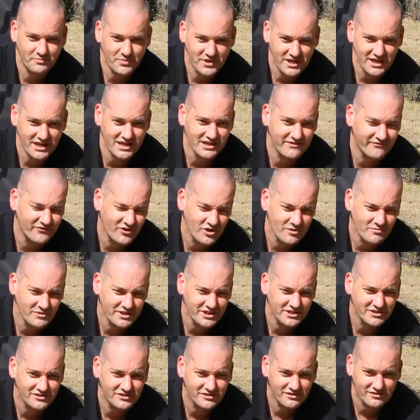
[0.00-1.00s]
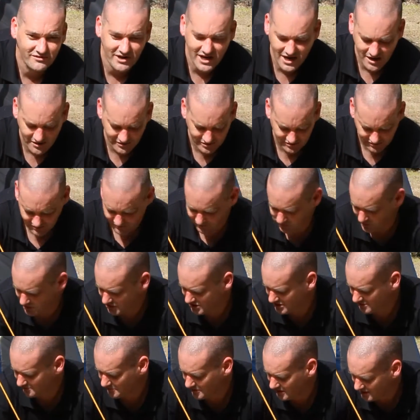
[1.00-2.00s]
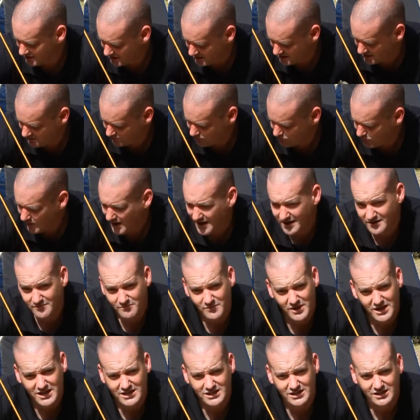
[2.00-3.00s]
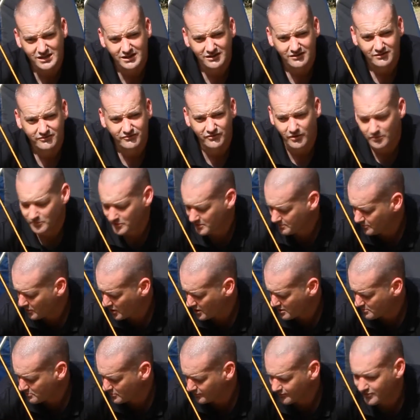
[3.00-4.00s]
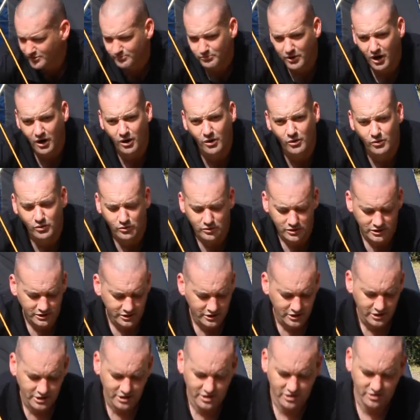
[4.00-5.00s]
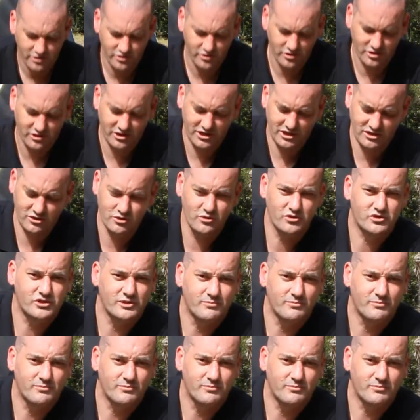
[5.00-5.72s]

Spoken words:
peg firmly into the ground, approximately 1 metre from the bottom of the pole, you can then use